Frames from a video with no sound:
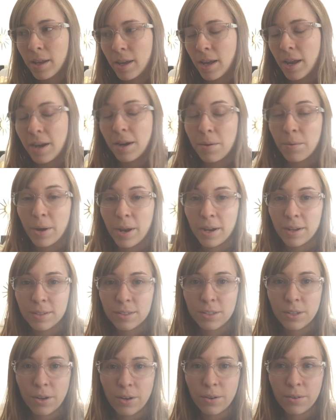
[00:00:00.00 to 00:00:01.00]
anyway,
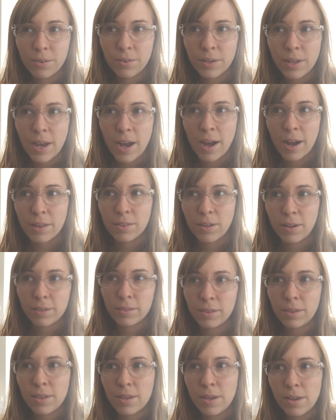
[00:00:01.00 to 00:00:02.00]
so yeah, I
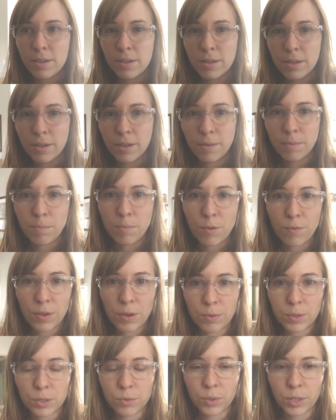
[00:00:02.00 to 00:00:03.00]
thought the movie
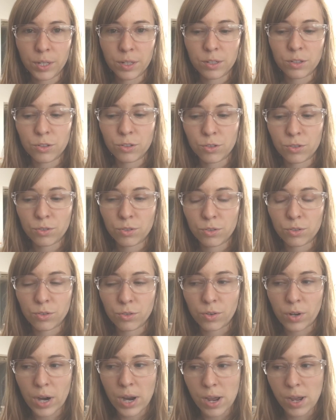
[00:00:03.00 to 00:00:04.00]
was really
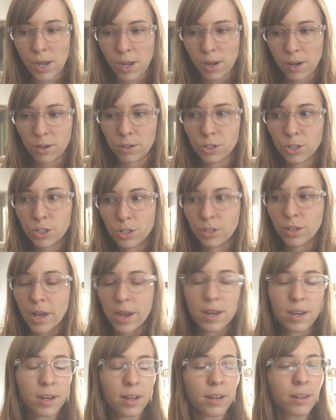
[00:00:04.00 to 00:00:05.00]
strange.
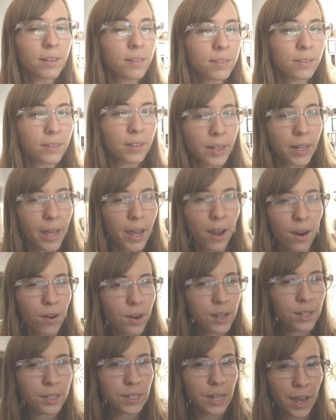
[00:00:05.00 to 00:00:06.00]
Like,
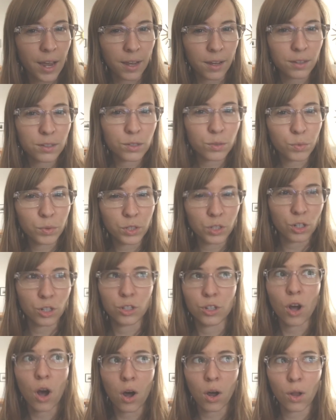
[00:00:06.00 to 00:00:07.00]
Harry's angst was
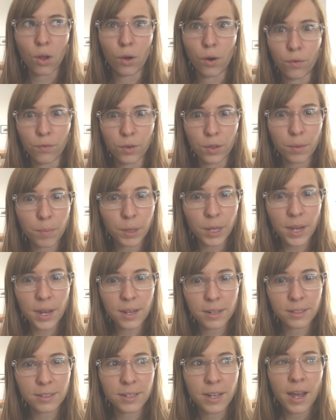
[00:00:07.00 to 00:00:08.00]
just all over the
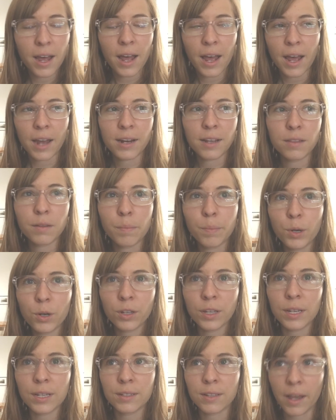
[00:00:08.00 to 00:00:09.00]
place, and in the
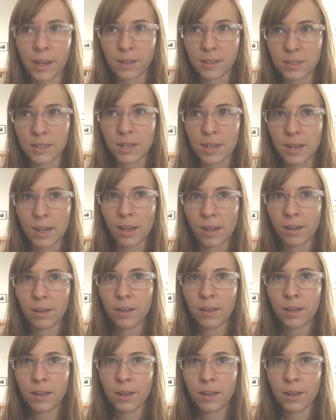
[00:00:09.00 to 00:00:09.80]
book he's angsty,